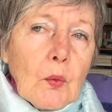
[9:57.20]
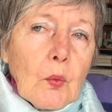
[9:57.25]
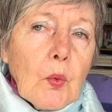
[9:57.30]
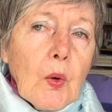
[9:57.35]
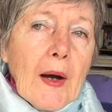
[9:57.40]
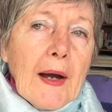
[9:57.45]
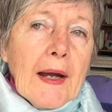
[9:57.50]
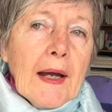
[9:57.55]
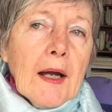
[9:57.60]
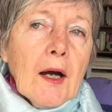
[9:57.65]

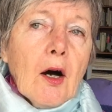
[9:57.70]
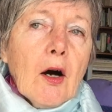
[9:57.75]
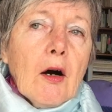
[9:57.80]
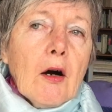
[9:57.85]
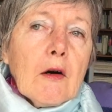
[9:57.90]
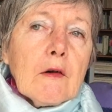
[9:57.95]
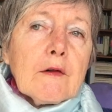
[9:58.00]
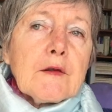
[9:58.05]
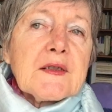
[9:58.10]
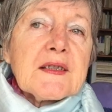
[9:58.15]
way
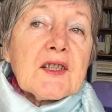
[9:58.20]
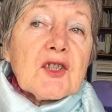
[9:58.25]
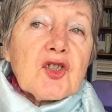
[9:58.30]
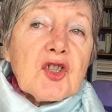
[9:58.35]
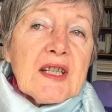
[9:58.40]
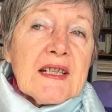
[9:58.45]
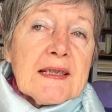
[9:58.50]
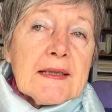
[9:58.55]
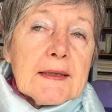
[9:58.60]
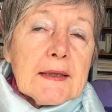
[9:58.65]
of
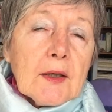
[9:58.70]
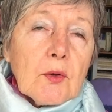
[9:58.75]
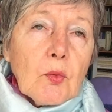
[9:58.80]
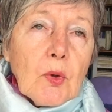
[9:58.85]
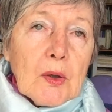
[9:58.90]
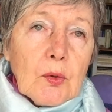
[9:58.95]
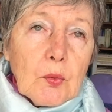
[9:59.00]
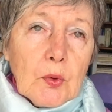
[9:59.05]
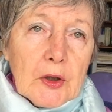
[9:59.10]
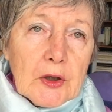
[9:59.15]
suggesting
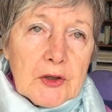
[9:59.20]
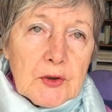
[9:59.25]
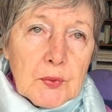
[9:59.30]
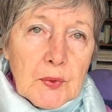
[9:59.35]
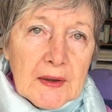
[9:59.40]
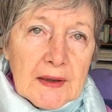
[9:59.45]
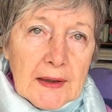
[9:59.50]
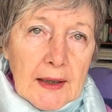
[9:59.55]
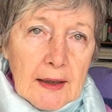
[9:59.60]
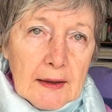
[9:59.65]
one works
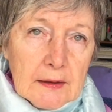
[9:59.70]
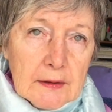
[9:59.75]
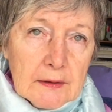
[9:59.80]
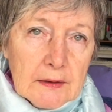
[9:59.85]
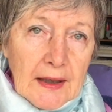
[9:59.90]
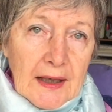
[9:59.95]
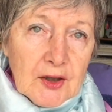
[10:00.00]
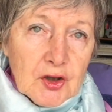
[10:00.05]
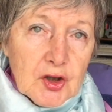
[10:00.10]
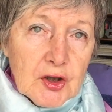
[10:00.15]
with
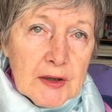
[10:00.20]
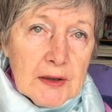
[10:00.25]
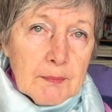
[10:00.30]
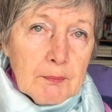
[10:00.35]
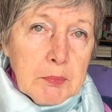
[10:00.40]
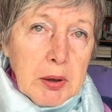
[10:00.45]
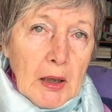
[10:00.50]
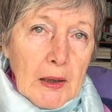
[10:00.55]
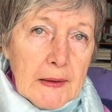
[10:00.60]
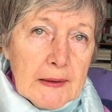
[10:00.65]
color, and she
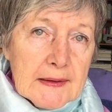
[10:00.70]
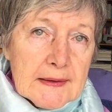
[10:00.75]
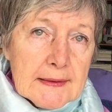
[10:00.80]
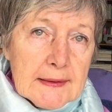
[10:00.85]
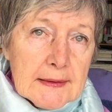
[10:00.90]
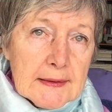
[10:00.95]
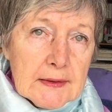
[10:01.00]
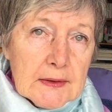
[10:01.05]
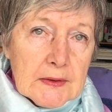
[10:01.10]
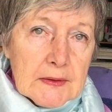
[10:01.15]
applies
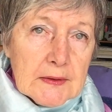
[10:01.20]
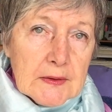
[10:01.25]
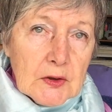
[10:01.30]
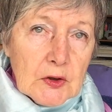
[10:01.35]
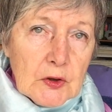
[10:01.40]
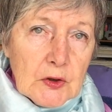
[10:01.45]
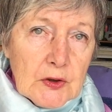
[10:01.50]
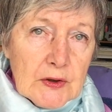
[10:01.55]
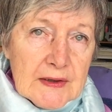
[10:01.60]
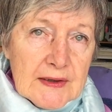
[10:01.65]
this
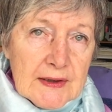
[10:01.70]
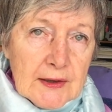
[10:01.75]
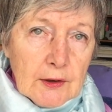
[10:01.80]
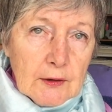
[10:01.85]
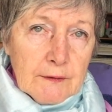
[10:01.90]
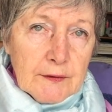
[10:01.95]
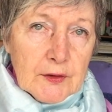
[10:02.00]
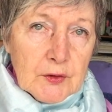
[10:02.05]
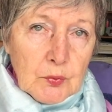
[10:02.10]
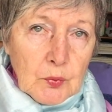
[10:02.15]

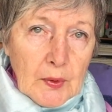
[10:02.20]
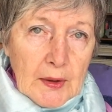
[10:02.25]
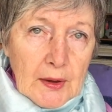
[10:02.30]
herself as